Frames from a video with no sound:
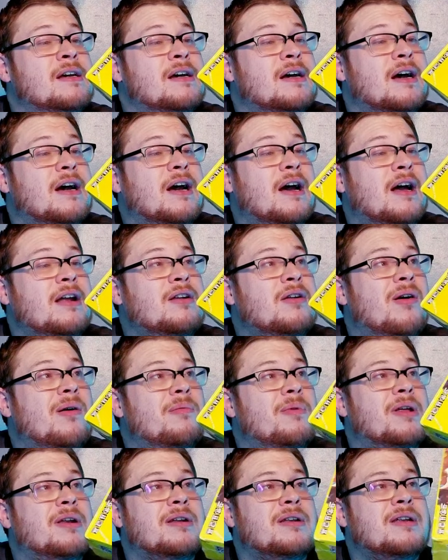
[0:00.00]
I know
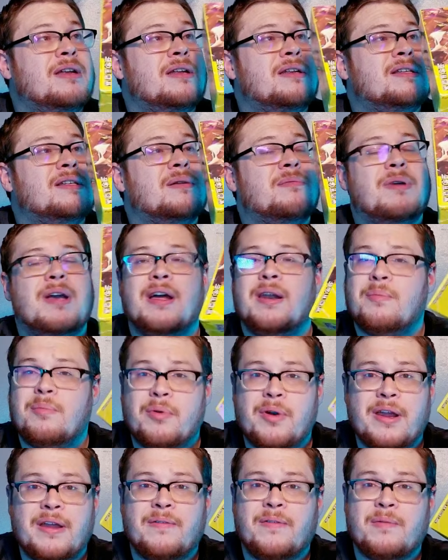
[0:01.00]
I'm gonna need some kind of
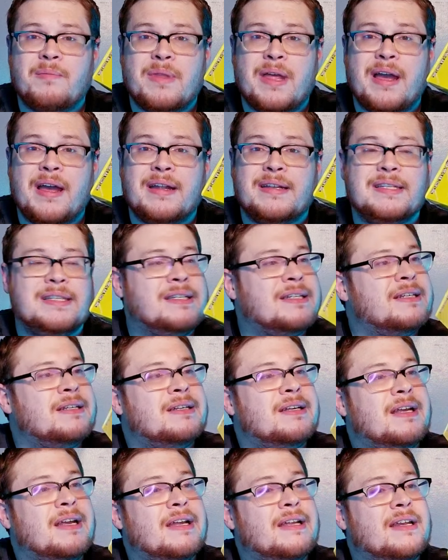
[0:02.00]
break from that,
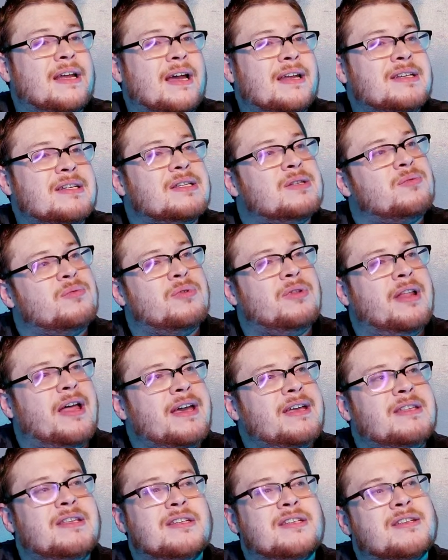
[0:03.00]
and I just would
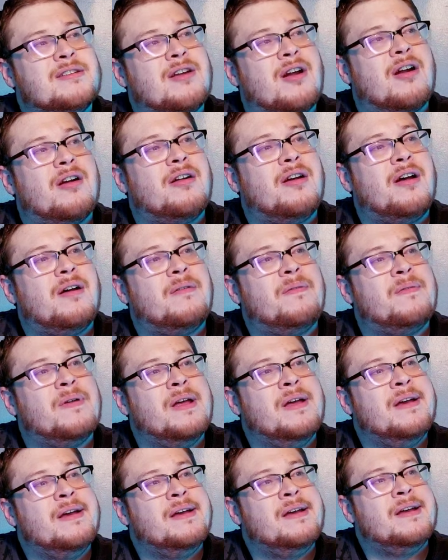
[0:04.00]
like to start off
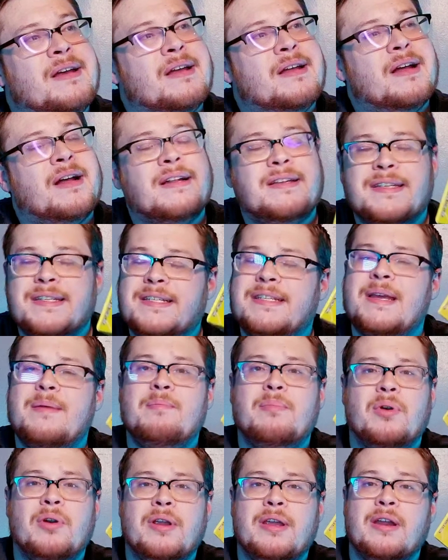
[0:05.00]

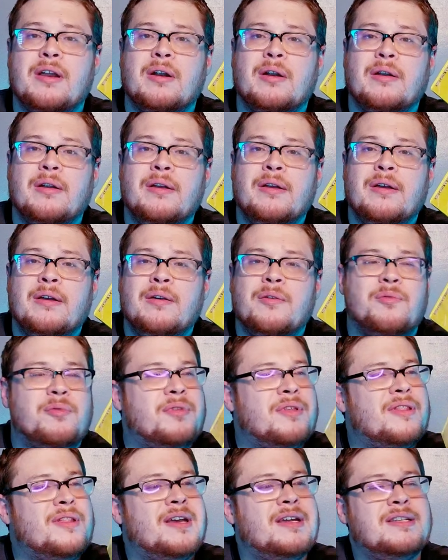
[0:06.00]
December here
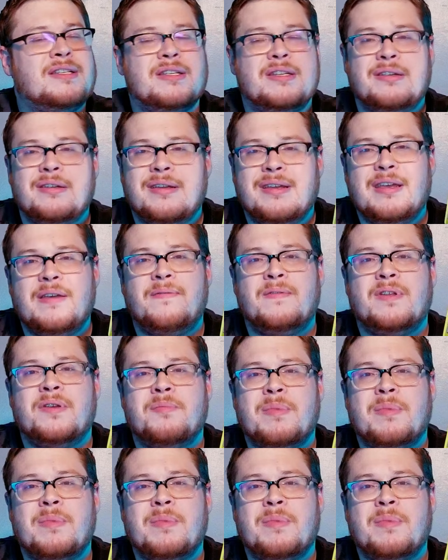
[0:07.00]
with a nice little gift to